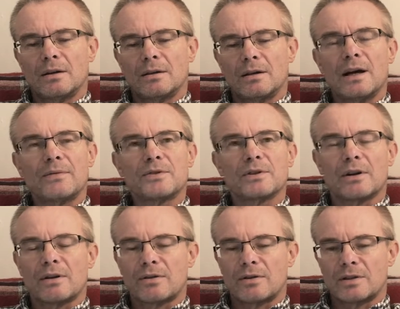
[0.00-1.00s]
After our
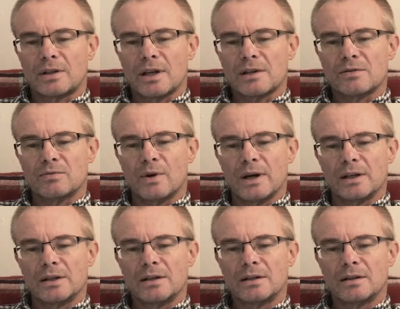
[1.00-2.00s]
third glass of
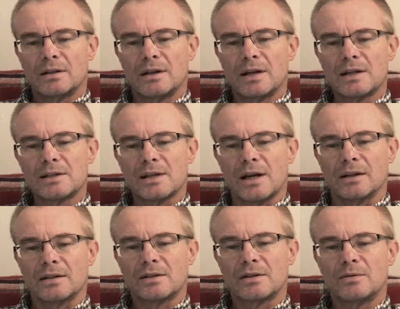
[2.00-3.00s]
wine, I asked
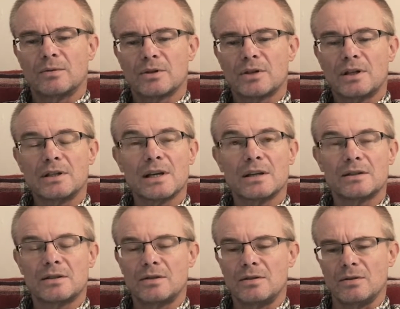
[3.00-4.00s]
Alice what she intended
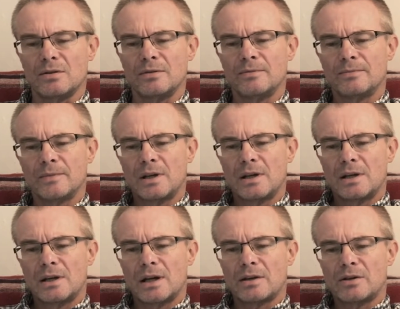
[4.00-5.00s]
to do,
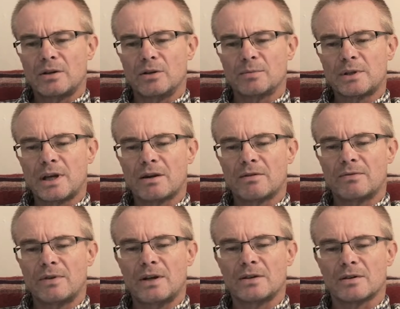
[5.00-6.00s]
how she hoped to get
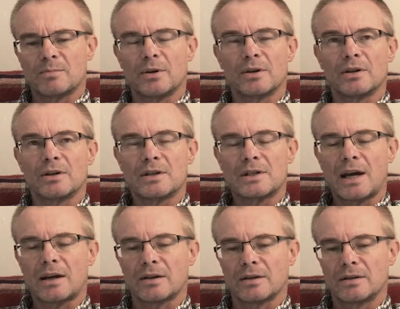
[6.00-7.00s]
revenge upon her
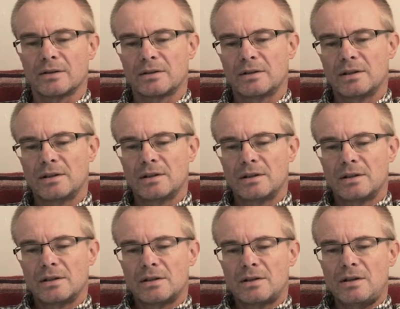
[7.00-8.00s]
attacker.
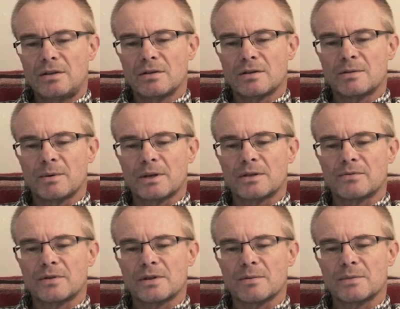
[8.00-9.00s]
She thought about it for
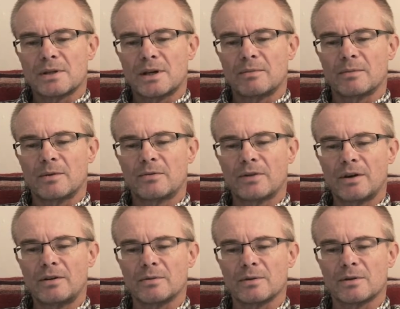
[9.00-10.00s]
some time,
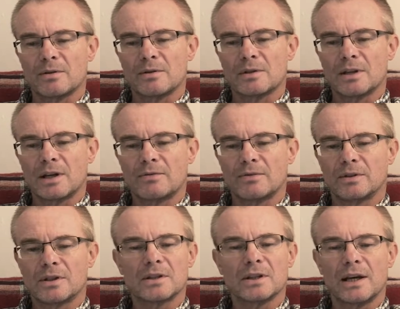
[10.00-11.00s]
frowning with those delightful
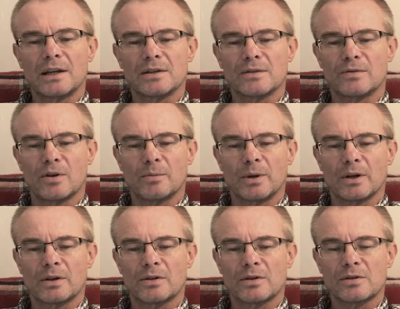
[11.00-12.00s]
little lines forming
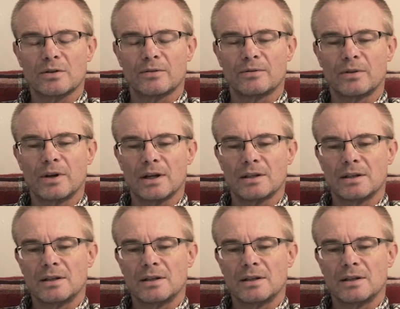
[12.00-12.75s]
across her forehead.